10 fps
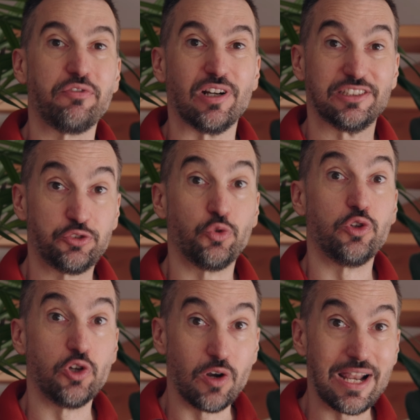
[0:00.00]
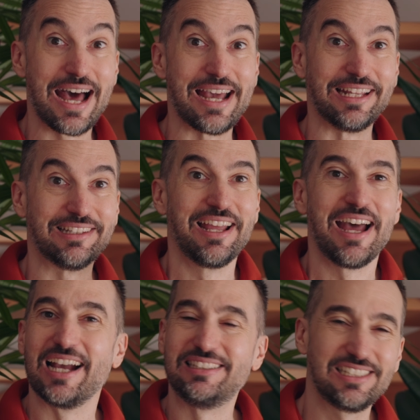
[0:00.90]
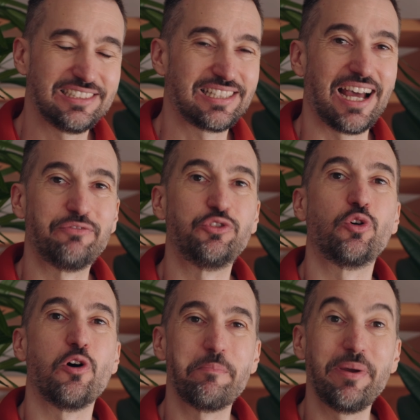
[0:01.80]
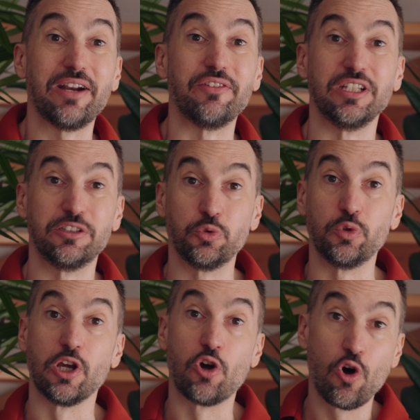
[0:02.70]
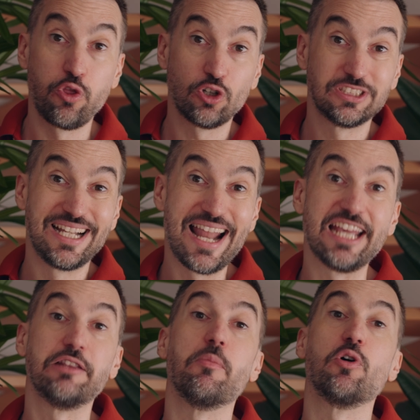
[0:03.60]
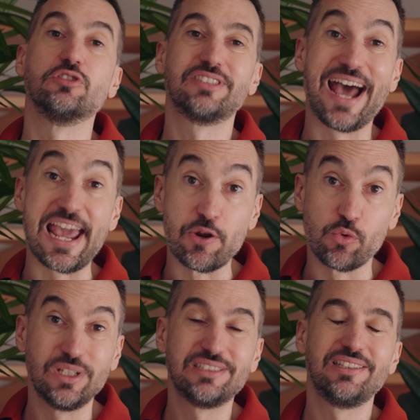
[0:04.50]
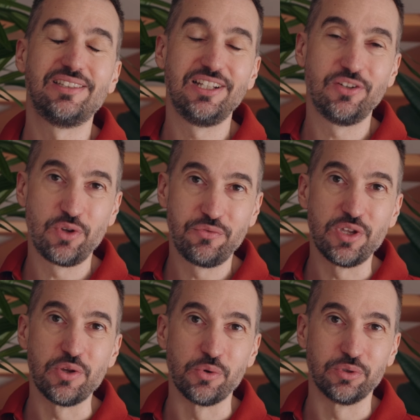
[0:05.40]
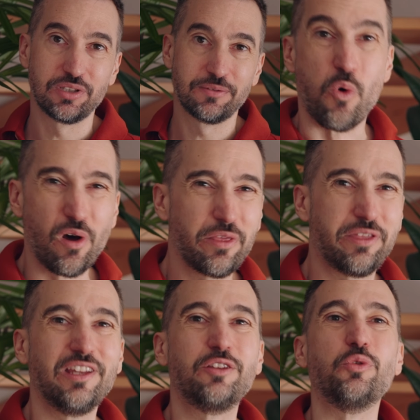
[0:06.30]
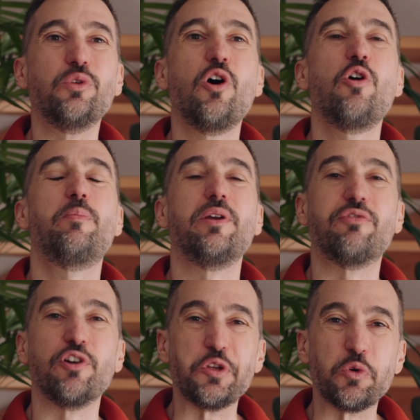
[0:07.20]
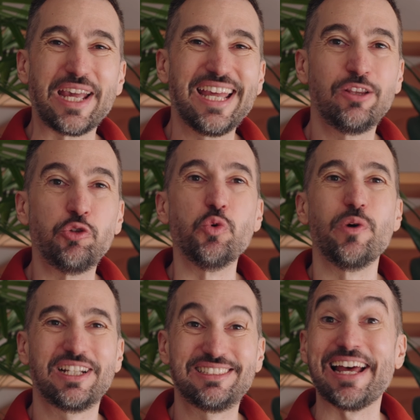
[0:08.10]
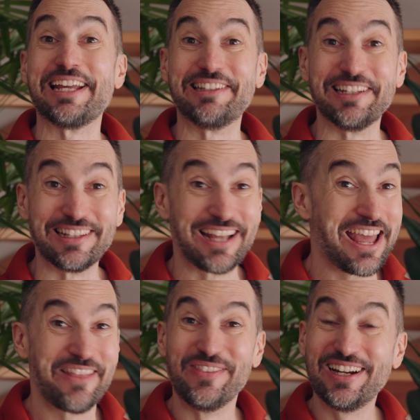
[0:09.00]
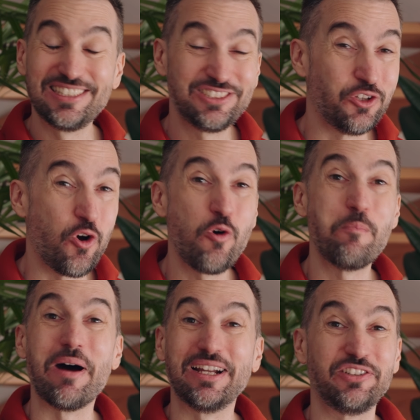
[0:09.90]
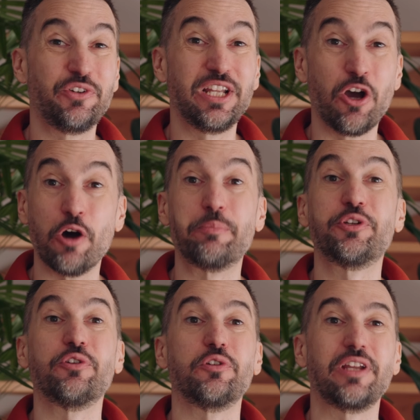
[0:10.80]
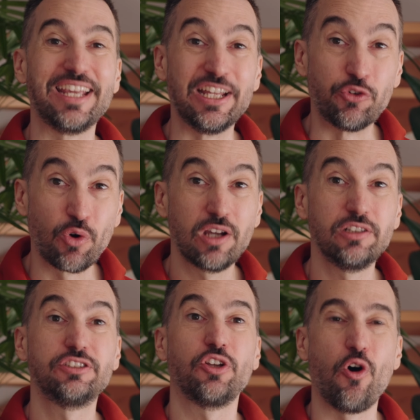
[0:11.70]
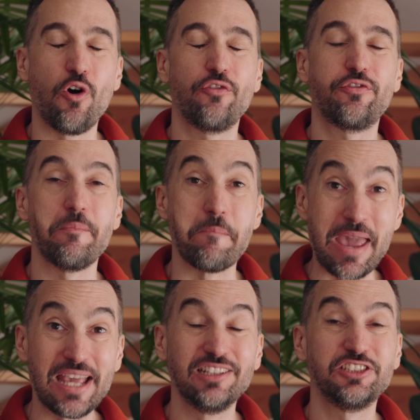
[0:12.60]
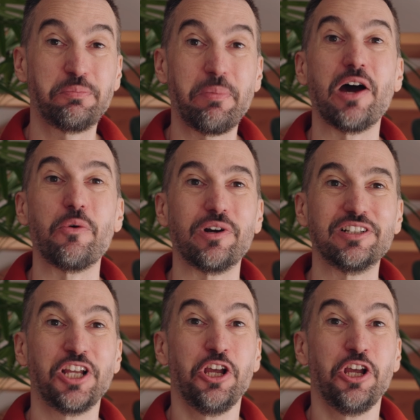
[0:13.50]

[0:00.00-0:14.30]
for a studio light. I just have to compare it to the Godox light mounts I recently reviewed. One thing to know before you get too excited: there's no battery option. It runs off mains power,